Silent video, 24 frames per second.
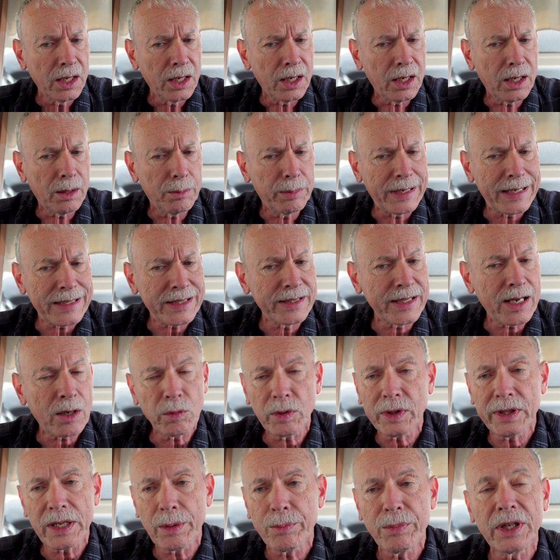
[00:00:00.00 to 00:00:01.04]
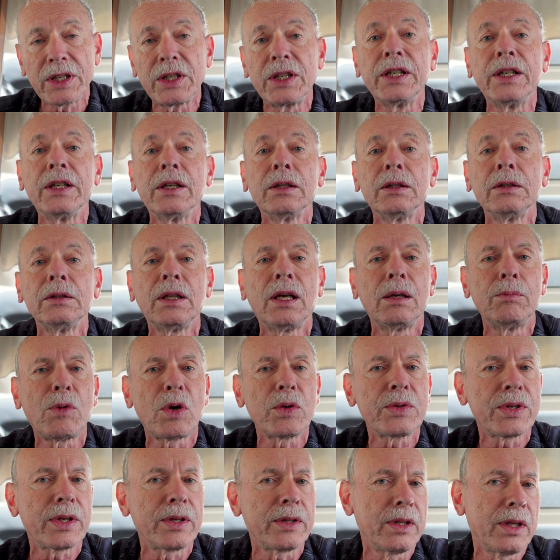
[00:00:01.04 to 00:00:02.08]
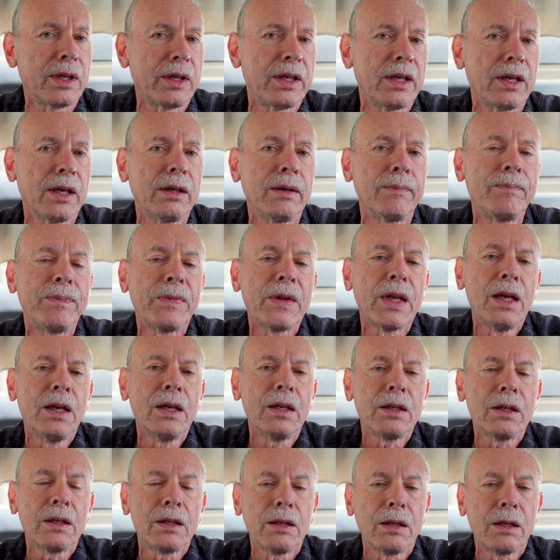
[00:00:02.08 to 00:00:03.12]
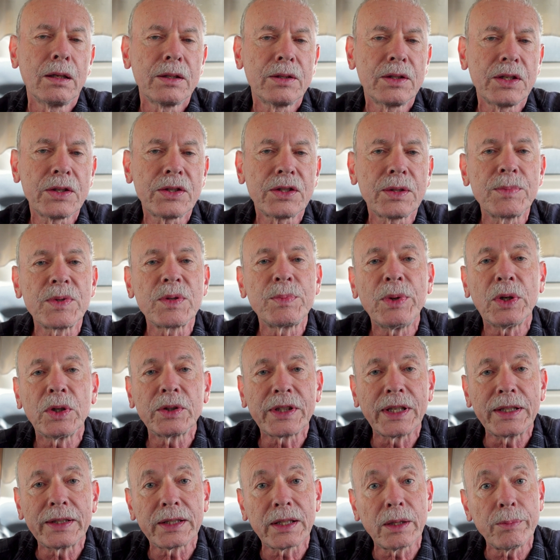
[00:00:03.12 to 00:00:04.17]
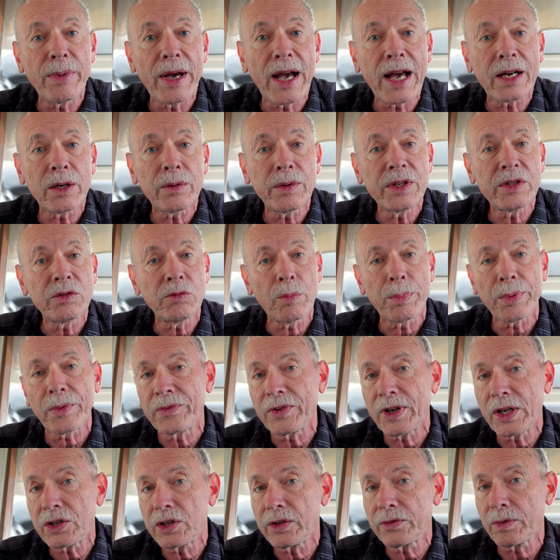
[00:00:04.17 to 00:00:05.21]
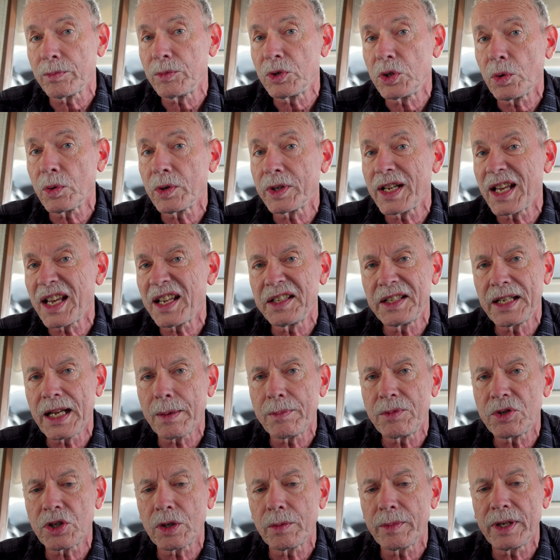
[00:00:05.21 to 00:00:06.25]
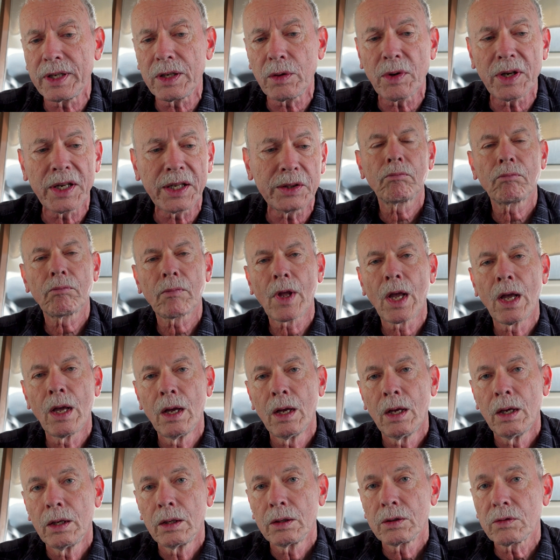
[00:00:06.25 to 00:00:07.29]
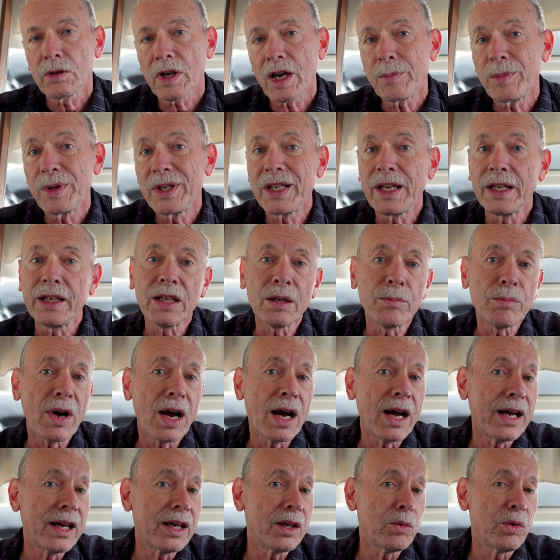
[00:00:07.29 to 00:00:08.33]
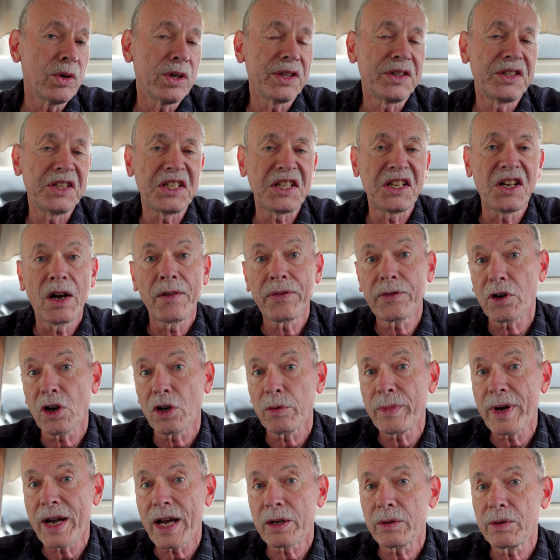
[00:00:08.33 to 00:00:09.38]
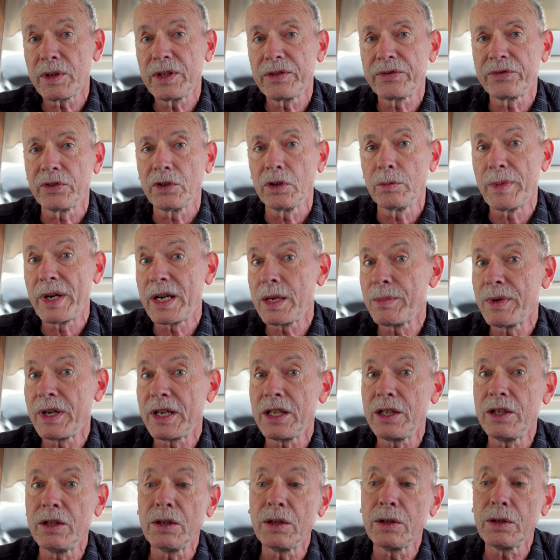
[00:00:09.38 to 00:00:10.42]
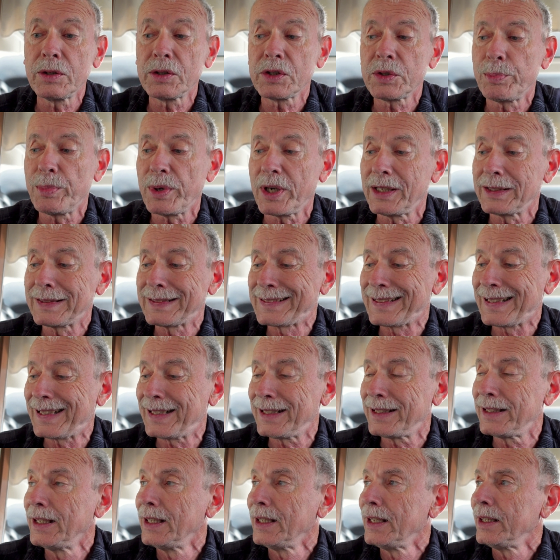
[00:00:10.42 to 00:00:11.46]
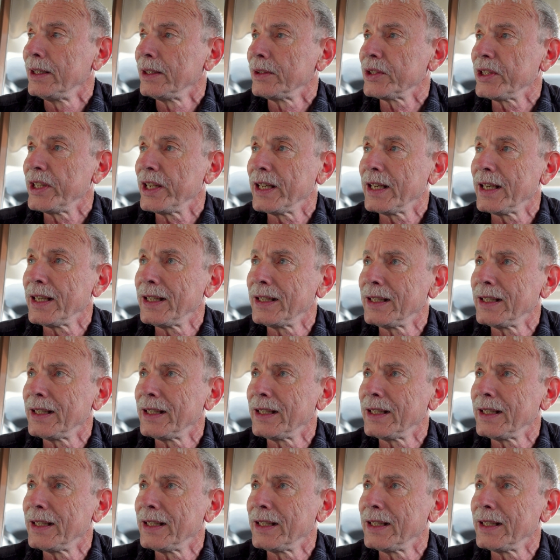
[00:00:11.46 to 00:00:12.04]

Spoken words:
but that's not really a big deal. Most of the systems built into the batteries will prevent you from doing that and damaging them anyway. So I've been getting by with the golf cart batteries for many, many years, but Yeah,